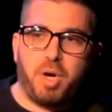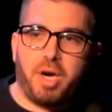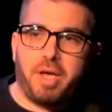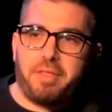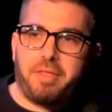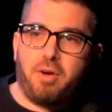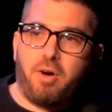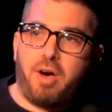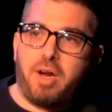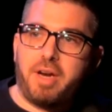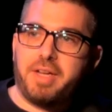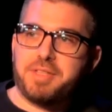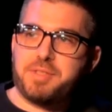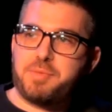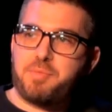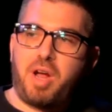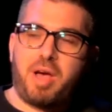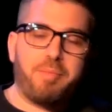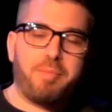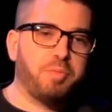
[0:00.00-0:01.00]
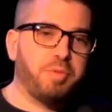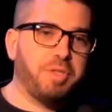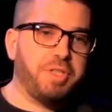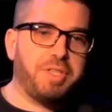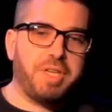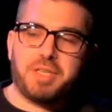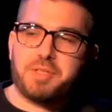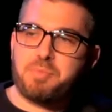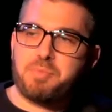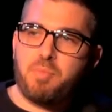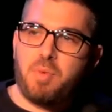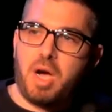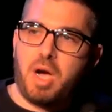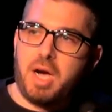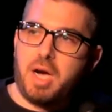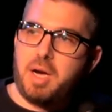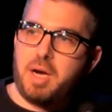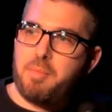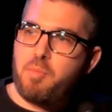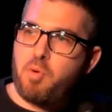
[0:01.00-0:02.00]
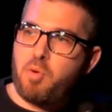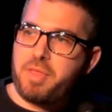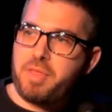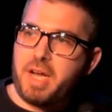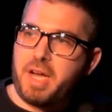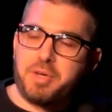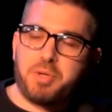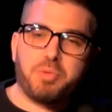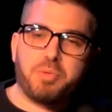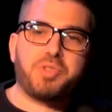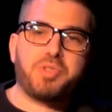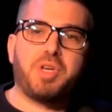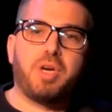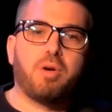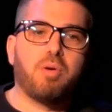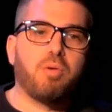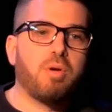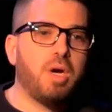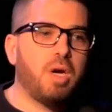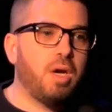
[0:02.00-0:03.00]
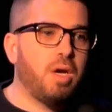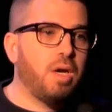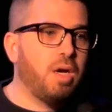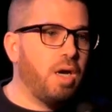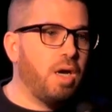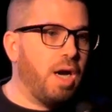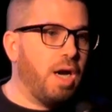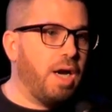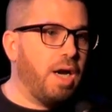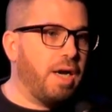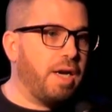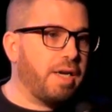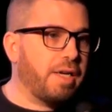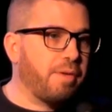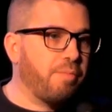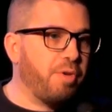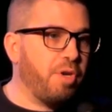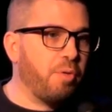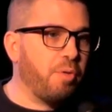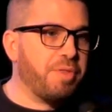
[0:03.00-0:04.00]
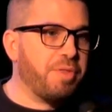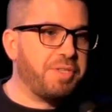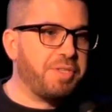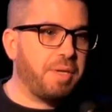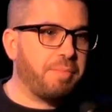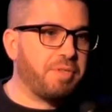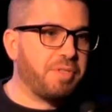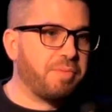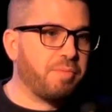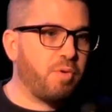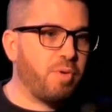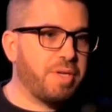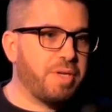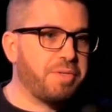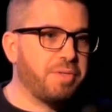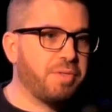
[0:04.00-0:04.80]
the audience probably does more than I do. So can we open this up to some questions?